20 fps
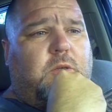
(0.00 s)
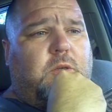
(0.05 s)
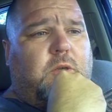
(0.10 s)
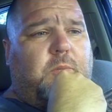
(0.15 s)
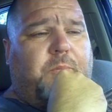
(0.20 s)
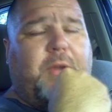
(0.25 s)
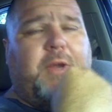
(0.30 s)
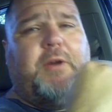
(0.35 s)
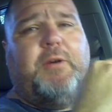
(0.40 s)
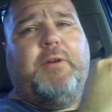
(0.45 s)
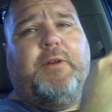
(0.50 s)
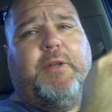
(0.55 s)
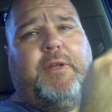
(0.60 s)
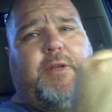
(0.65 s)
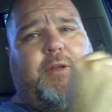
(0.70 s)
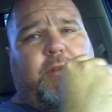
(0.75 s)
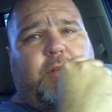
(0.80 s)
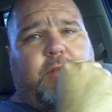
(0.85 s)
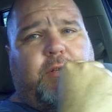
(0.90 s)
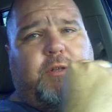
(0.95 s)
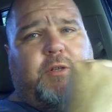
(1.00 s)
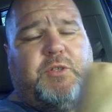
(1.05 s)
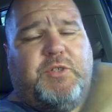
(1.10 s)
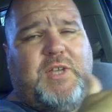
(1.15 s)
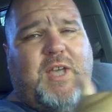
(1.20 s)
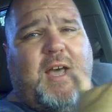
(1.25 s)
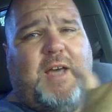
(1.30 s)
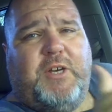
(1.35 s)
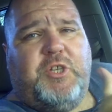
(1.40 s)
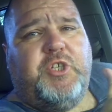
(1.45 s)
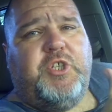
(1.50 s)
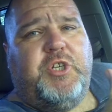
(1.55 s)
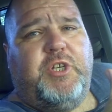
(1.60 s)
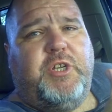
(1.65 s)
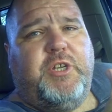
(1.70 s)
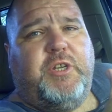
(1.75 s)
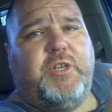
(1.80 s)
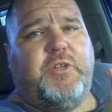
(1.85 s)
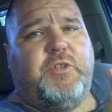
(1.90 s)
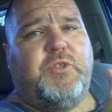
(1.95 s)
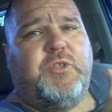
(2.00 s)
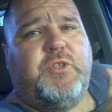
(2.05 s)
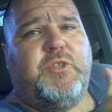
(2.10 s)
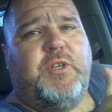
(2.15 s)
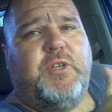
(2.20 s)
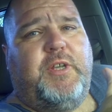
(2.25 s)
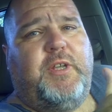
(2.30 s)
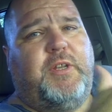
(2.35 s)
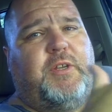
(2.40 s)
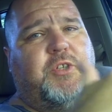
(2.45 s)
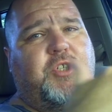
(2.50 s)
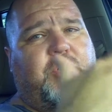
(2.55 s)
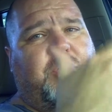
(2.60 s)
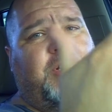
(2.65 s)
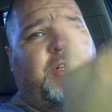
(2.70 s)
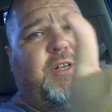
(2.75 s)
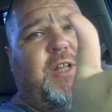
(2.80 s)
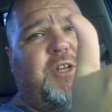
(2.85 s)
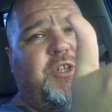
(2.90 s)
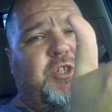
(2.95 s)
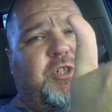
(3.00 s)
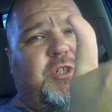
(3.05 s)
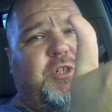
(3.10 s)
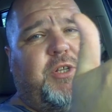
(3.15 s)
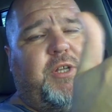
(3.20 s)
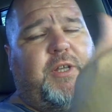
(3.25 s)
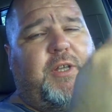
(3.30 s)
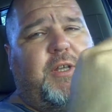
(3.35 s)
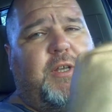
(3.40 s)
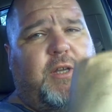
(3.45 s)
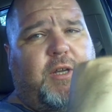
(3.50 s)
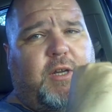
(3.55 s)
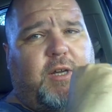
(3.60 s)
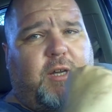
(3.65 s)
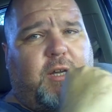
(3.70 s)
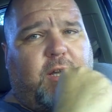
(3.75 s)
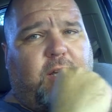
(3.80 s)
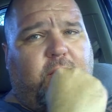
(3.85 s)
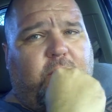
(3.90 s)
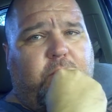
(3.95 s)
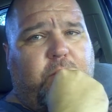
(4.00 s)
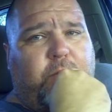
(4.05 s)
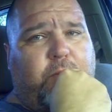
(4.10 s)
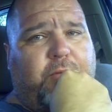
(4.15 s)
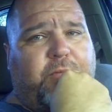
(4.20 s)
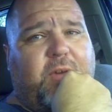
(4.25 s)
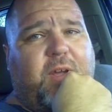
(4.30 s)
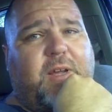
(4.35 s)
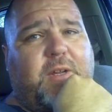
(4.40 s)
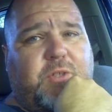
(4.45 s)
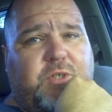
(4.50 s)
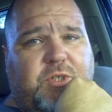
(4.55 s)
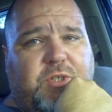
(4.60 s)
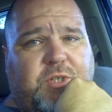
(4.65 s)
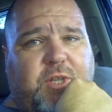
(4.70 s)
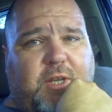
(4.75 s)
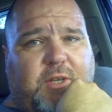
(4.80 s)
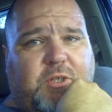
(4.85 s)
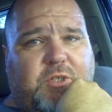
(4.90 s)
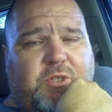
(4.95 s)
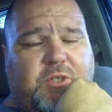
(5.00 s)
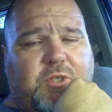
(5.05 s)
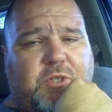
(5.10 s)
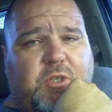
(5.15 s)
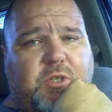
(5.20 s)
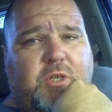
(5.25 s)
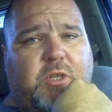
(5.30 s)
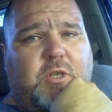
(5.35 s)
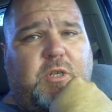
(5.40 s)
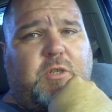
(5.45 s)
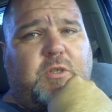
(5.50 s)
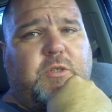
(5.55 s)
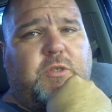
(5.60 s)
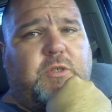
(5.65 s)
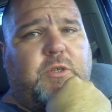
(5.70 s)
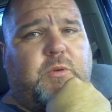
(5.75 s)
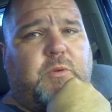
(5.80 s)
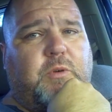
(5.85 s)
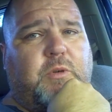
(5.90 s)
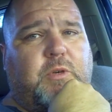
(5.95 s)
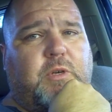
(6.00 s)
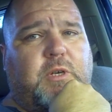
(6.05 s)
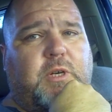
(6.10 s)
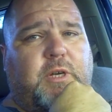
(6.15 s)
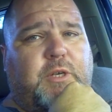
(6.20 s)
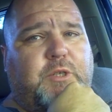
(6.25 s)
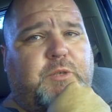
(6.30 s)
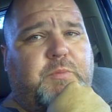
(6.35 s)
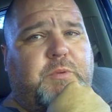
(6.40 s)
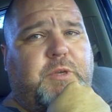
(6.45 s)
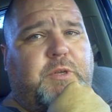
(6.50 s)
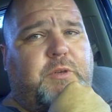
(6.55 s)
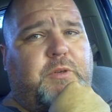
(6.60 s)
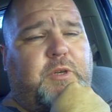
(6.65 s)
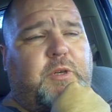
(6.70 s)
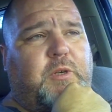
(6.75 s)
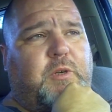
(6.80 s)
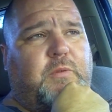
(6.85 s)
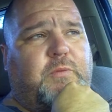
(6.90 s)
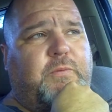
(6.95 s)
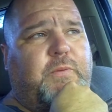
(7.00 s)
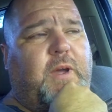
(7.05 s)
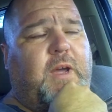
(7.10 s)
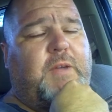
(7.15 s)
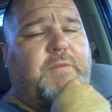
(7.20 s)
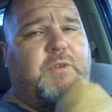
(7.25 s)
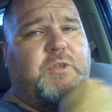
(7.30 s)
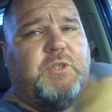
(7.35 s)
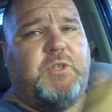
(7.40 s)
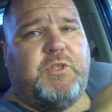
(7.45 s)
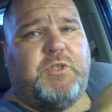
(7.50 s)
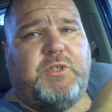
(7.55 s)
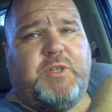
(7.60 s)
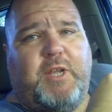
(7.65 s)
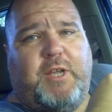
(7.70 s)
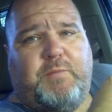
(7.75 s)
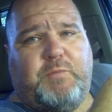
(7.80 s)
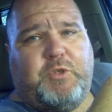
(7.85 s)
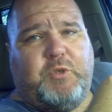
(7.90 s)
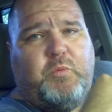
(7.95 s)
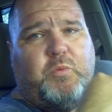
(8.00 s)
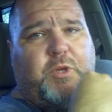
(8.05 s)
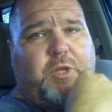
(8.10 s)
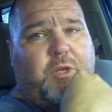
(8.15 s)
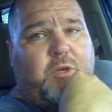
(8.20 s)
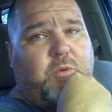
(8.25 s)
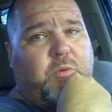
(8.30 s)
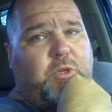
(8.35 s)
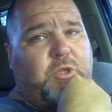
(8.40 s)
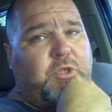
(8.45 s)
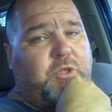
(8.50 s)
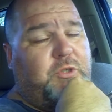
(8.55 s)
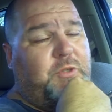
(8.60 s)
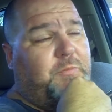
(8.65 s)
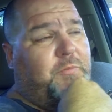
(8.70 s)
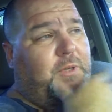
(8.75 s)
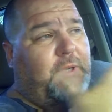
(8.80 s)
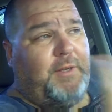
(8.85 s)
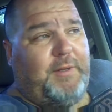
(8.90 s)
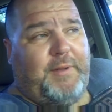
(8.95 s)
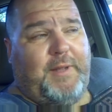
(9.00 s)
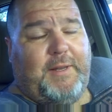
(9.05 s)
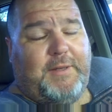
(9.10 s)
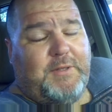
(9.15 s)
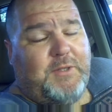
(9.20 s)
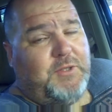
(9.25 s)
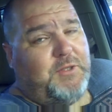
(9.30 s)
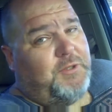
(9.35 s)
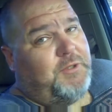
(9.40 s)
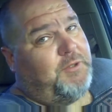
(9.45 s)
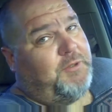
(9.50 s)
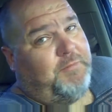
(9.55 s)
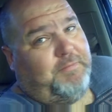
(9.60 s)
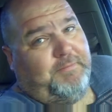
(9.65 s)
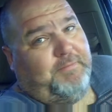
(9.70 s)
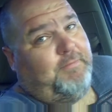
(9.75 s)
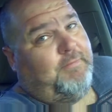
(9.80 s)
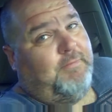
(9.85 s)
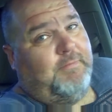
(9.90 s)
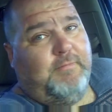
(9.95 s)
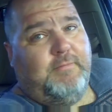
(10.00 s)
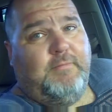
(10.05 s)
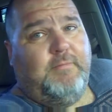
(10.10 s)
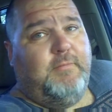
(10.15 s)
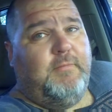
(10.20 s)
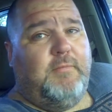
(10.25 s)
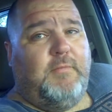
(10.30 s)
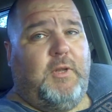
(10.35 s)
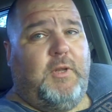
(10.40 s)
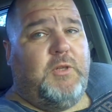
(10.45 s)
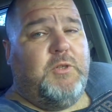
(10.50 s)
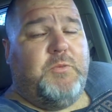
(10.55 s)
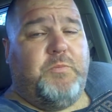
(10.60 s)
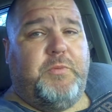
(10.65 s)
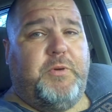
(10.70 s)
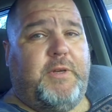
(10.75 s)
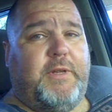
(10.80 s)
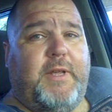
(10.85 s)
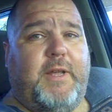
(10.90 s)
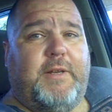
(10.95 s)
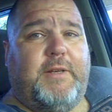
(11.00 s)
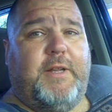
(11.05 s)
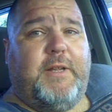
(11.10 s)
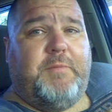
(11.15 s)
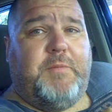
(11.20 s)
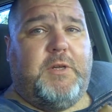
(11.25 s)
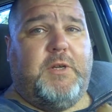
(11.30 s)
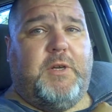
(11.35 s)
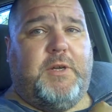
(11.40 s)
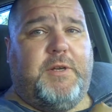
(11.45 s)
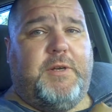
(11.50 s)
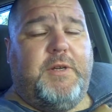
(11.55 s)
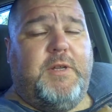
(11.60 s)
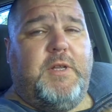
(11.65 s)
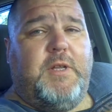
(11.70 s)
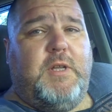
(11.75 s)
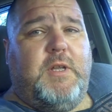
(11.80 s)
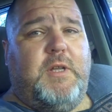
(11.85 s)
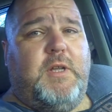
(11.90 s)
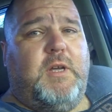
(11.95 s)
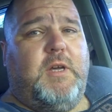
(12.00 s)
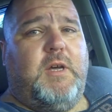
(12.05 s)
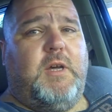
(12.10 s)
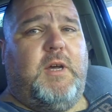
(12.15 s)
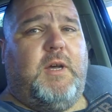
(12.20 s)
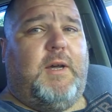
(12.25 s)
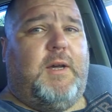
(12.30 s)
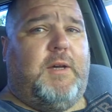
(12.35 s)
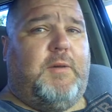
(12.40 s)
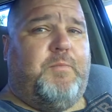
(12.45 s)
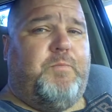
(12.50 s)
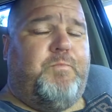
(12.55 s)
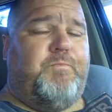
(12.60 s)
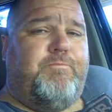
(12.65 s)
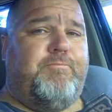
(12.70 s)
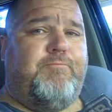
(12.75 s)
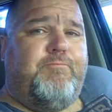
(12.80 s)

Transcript: apparently, as hot as she is, and she allegedly provides sex to her husband, 5 to 6 times a week, which to me that's pretty goddamn good. Um,